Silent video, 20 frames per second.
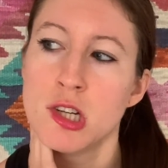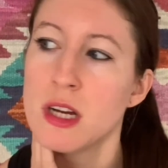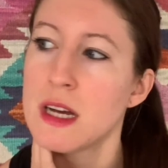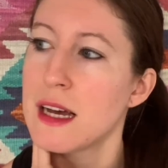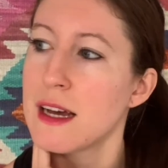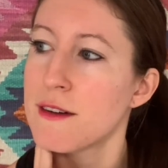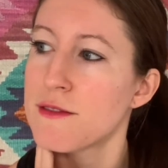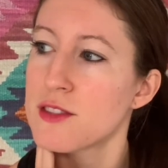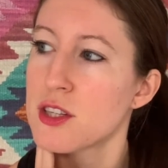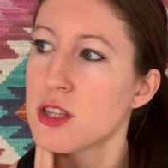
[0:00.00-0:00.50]

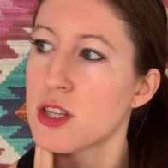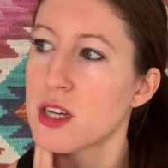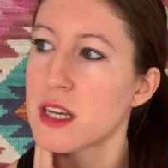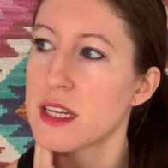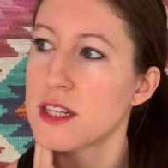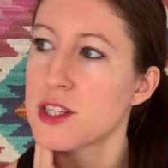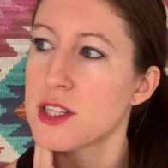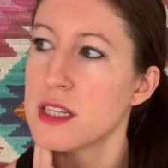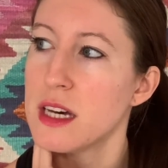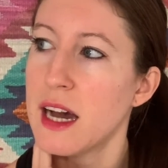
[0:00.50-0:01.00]
Have to look
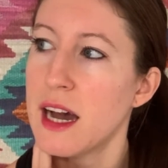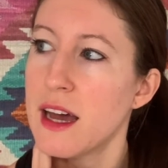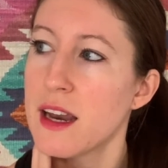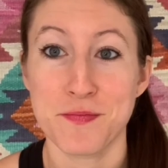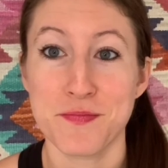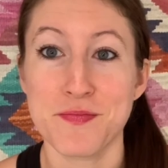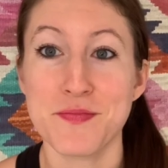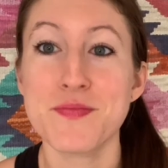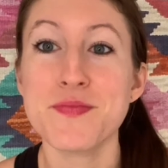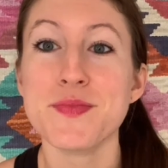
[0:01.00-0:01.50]
into that.
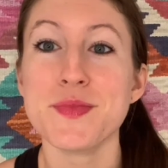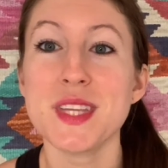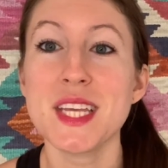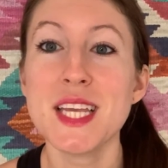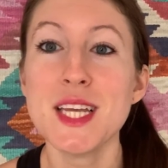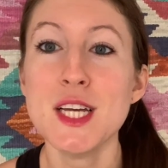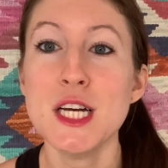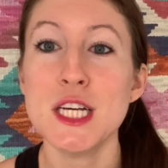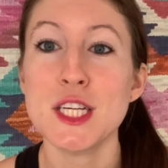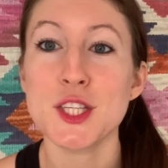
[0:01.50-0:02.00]

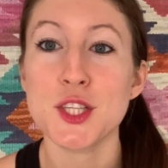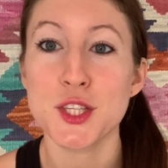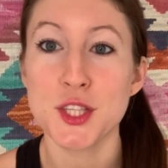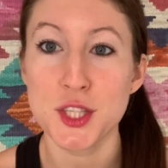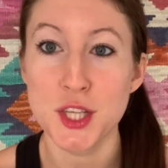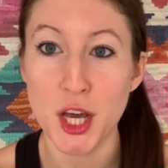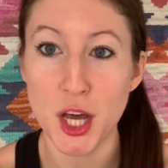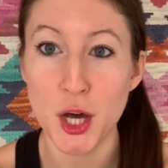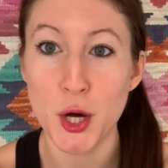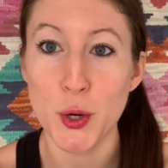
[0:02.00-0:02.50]

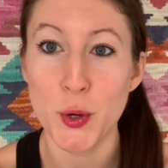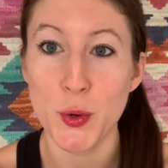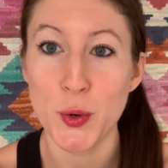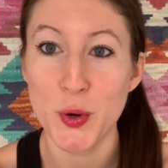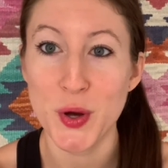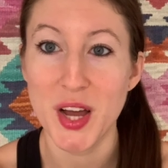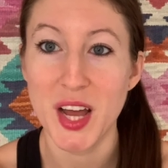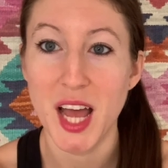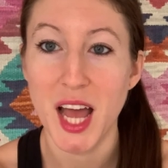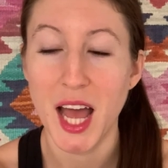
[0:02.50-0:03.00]
So
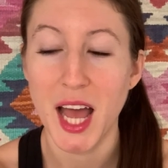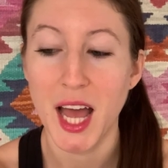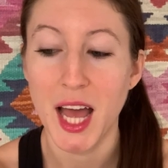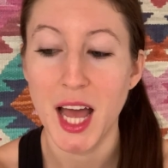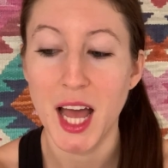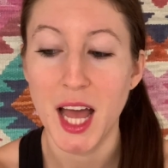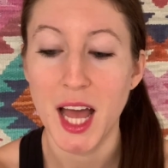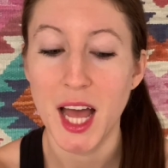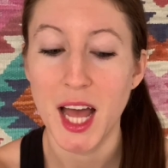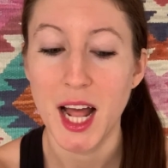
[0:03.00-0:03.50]

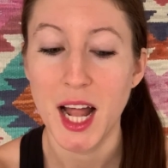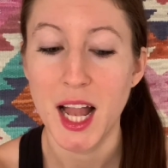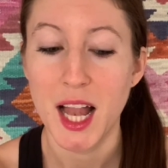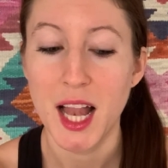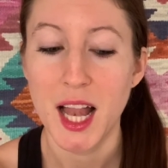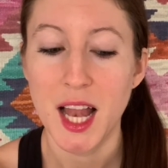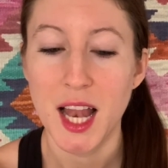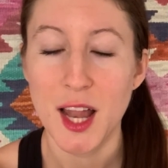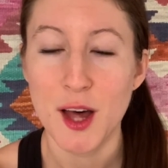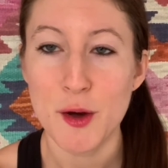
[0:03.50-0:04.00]

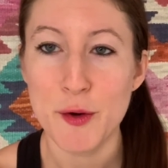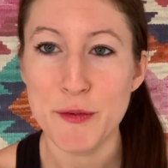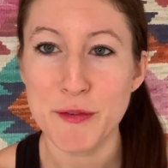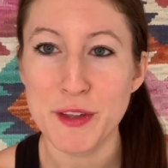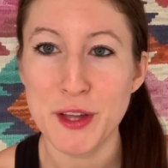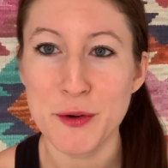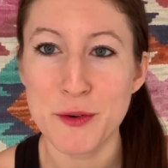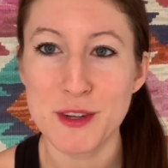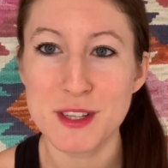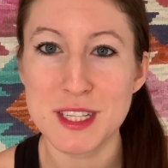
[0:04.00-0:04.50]
hopefully
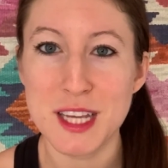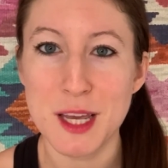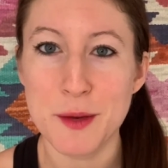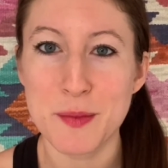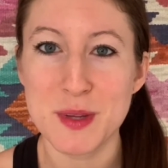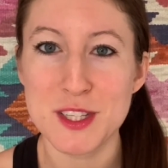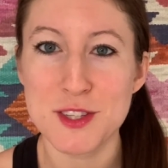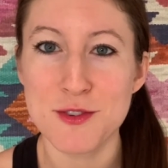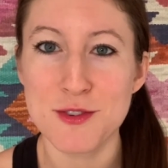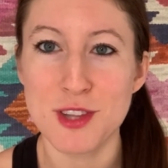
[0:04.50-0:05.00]
it won't take me
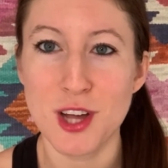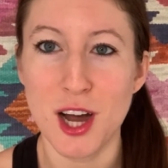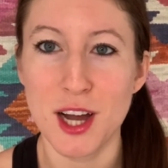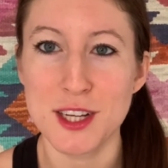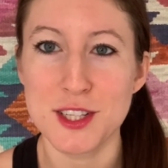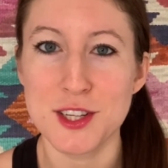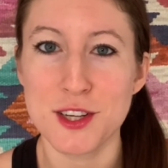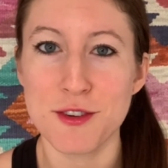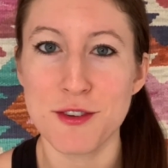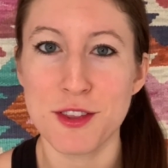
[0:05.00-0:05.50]
too long
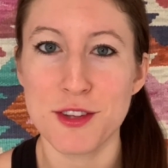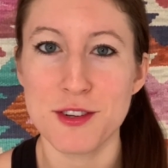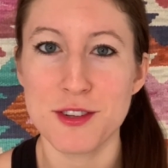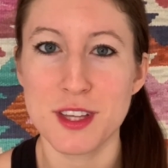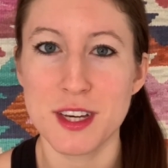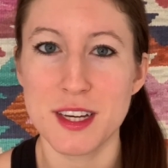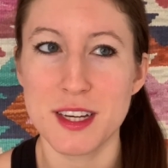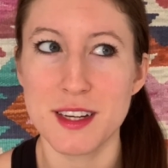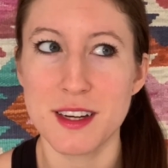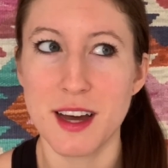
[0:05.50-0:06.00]
to go through
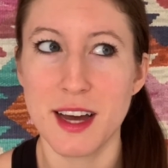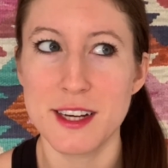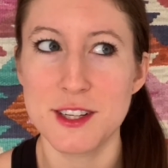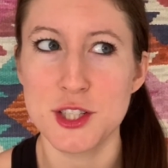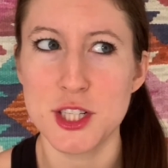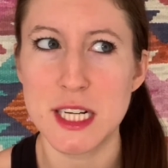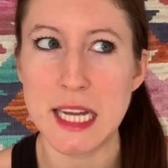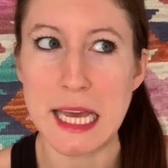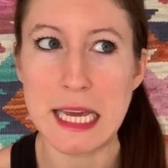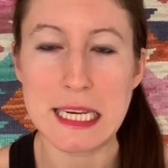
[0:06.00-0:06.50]
the
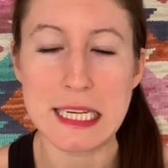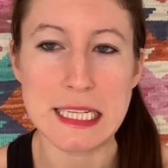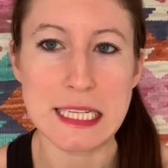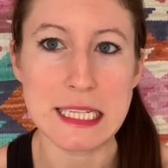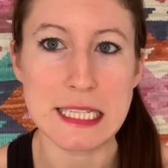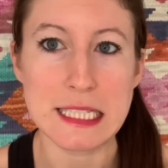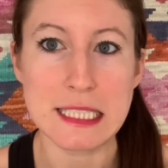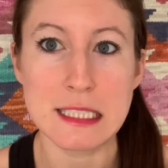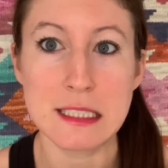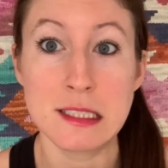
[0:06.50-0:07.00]

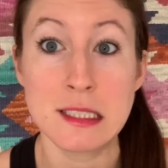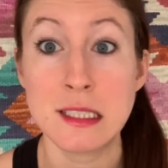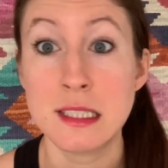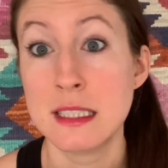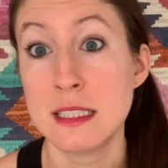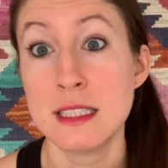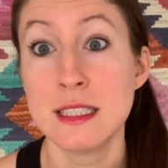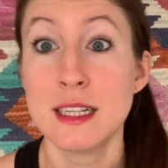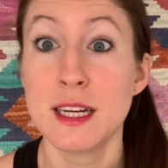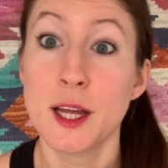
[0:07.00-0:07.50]
180
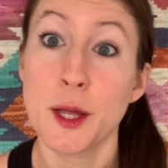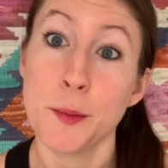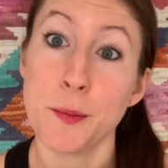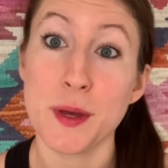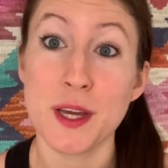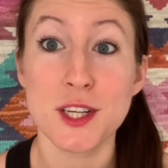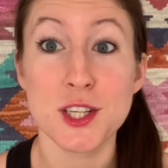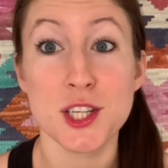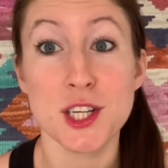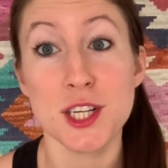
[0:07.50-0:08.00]

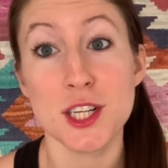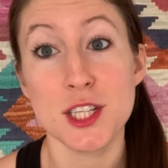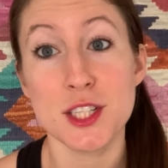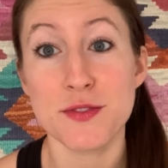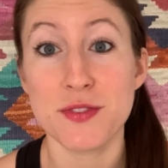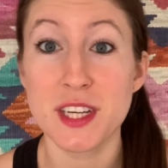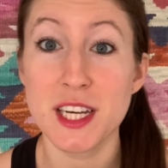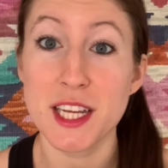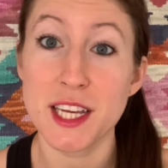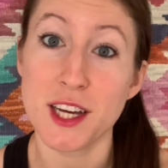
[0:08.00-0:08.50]
pictures,
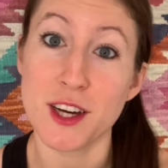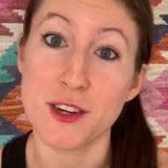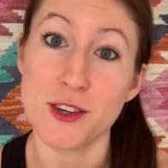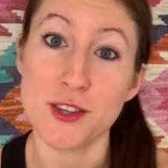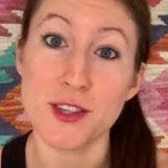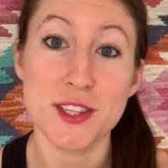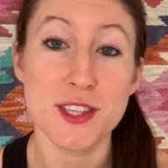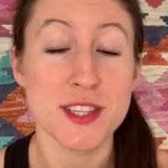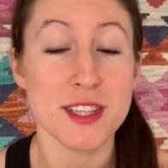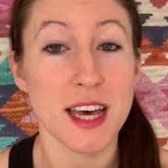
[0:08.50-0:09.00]

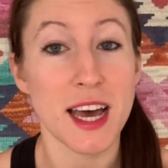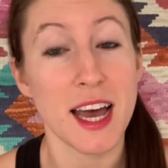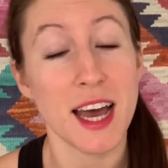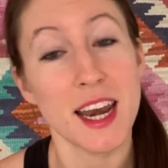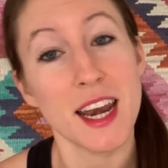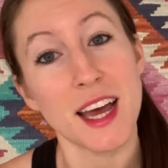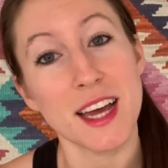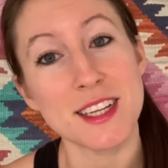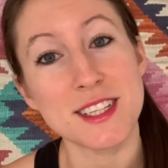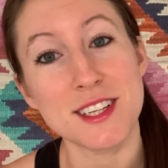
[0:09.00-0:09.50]
videos that
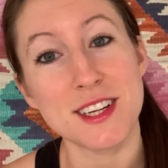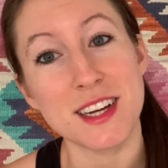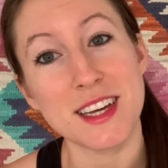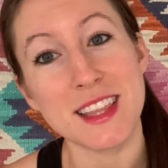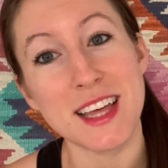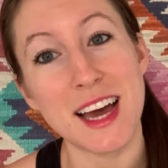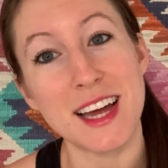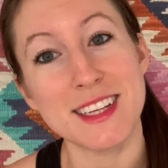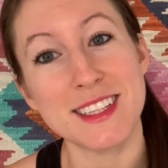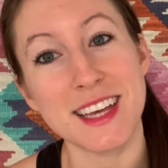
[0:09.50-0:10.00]
I took
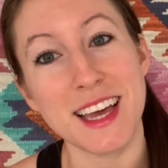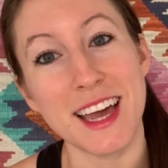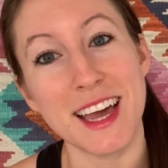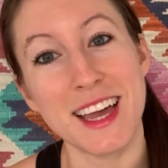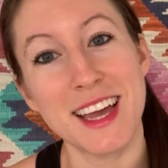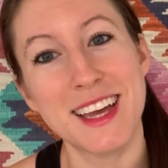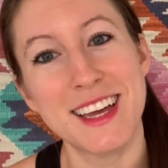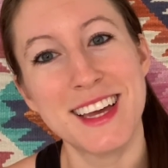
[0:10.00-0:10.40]
that day.